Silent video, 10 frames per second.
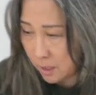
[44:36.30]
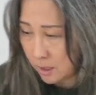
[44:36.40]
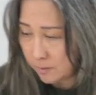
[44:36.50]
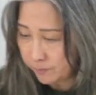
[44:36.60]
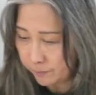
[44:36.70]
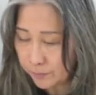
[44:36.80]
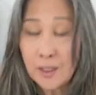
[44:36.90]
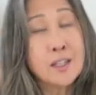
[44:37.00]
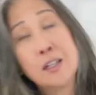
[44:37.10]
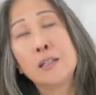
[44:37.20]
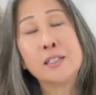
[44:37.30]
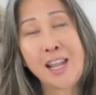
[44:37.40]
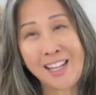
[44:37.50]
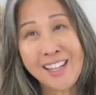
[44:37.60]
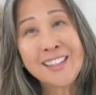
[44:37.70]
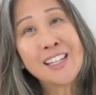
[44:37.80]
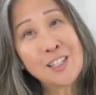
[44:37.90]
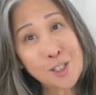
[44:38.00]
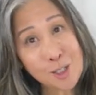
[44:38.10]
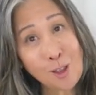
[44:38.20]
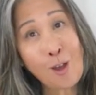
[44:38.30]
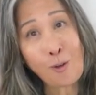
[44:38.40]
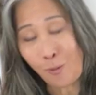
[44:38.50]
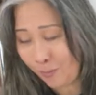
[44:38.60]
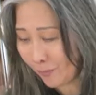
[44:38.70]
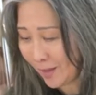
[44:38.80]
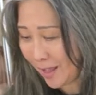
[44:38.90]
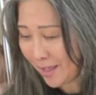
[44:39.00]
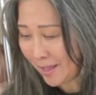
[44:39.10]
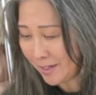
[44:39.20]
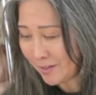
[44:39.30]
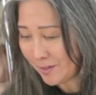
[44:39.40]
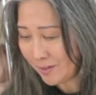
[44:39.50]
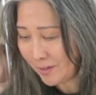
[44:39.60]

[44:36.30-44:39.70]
me, taking things slow and,